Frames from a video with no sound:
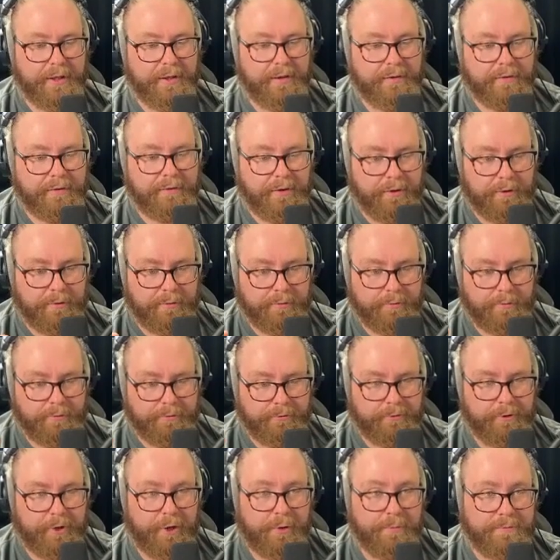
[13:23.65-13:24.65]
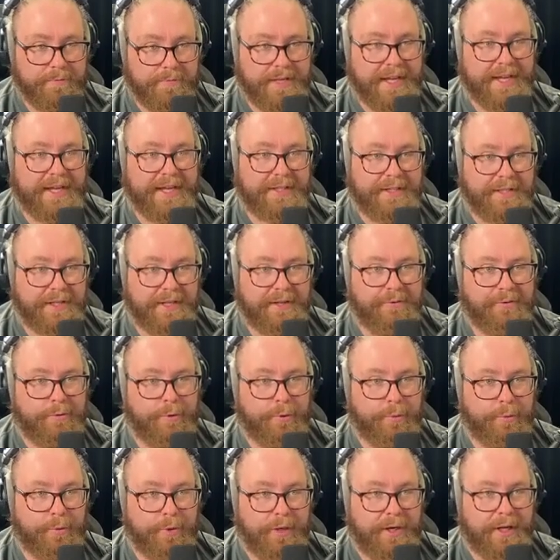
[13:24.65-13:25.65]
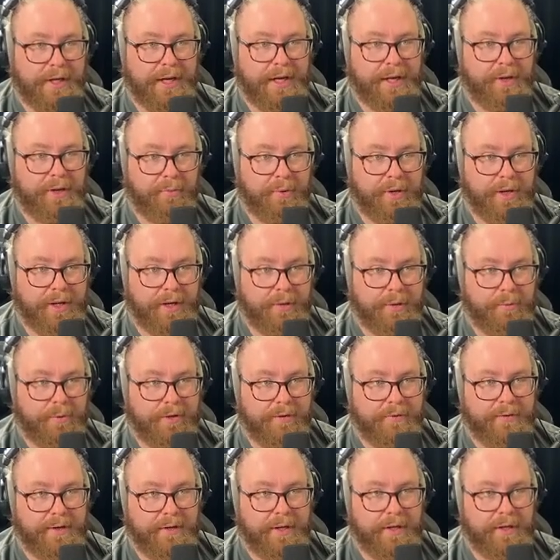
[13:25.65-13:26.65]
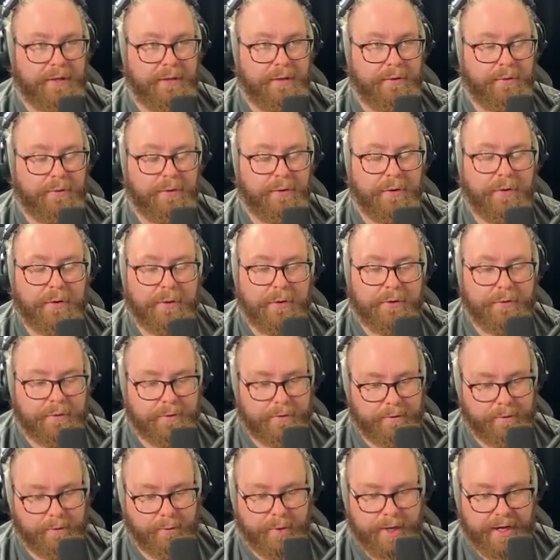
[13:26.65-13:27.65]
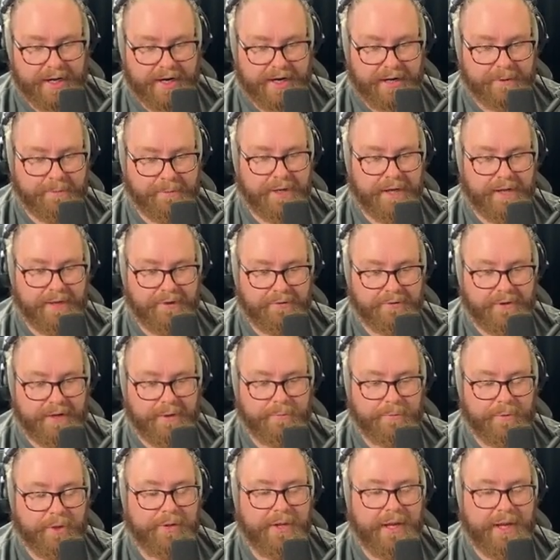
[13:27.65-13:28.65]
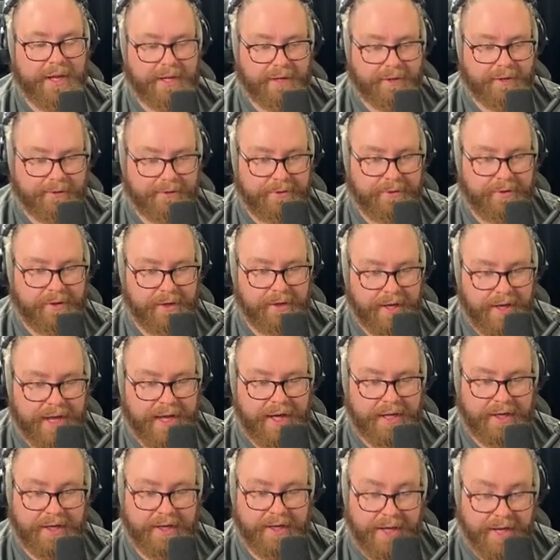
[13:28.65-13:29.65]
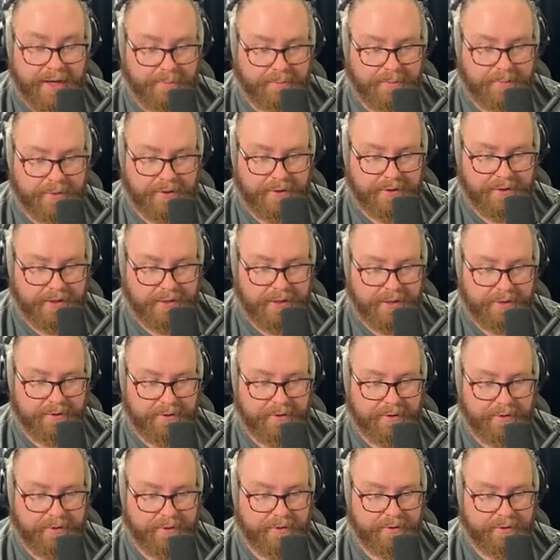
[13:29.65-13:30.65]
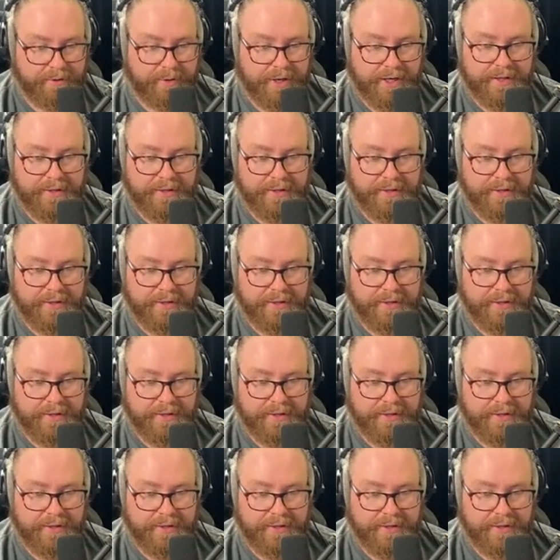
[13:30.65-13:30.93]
So from that day forward, I really was like, what am I if I'm not healthy and happy? Right?